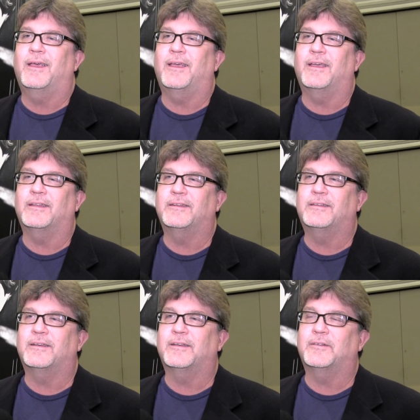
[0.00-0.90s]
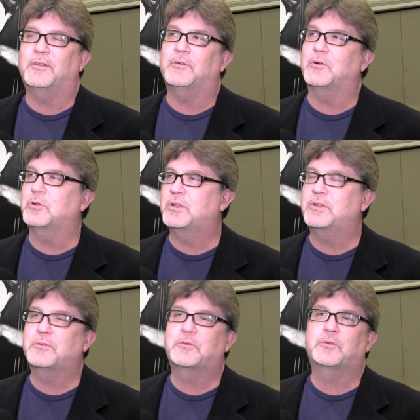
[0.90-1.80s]
and uh, you know,
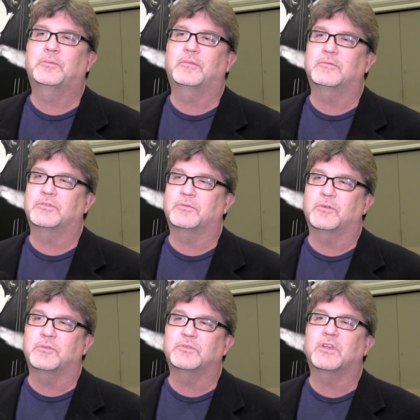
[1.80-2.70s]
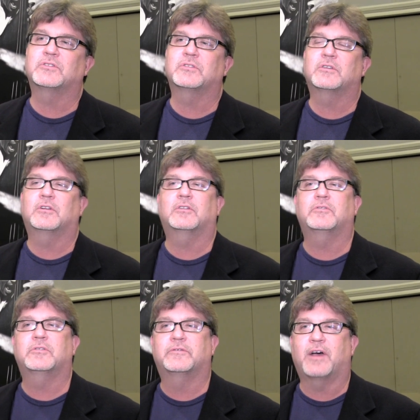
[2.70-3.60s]
earlier the, there was a rhythm section that
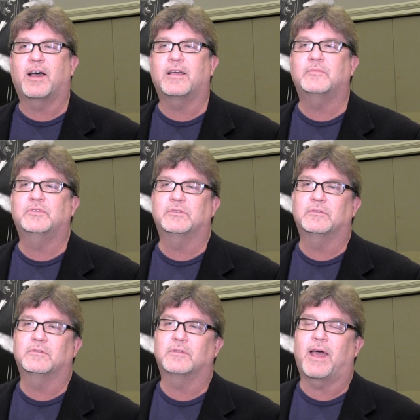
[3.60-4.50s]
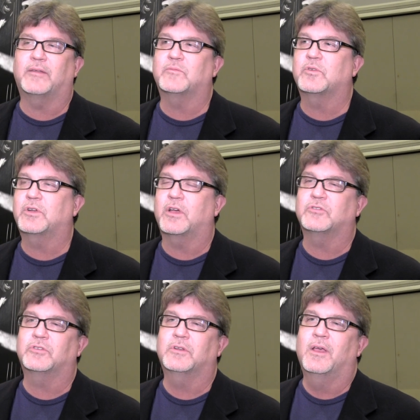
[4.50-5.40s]
included vibes and Latin
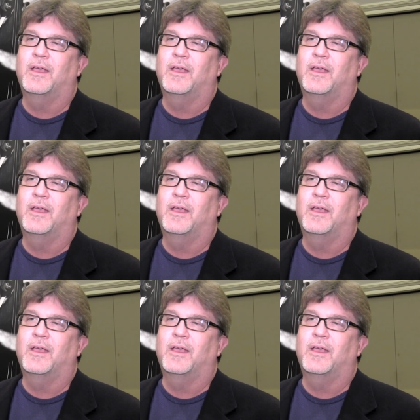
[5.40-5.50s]
percussion,